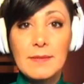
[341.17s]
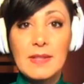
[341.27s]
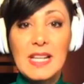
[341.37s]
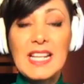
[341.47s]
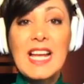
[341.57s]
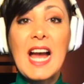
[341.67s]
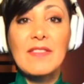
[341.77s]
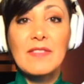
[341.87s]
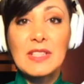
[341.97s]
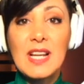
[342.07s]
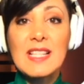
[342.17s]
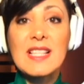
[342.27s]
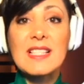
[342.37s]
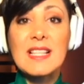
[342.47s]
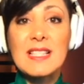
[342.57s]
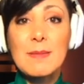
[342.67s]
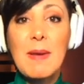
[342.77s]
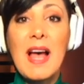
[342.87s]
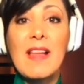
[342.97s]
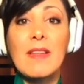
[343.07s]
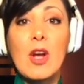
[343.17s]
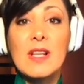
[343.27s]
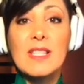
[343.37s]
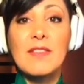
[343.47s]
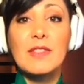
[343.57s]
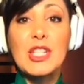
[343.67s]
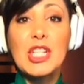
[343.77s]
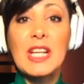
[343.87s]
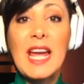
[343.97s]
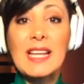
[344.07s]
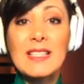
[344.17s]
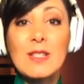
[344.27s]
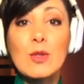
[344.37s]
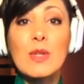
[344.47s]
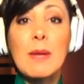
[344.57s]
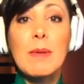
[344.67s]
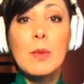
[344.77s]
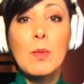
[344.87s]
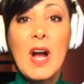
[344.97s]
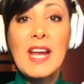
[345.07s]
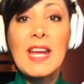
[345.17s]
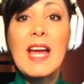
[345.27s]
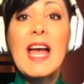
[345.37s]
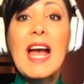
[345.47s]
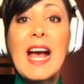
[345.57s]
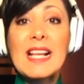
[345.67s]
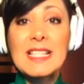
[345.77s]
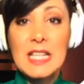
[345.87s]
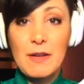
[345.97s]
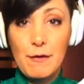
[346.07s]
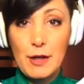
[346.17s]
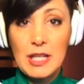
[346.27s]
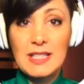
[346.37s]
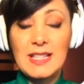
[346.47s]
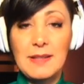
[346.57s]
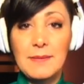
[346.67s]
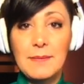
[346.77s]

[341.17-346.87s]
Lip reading: it advertises its path cost of reaching X to neighbor Y as infinity.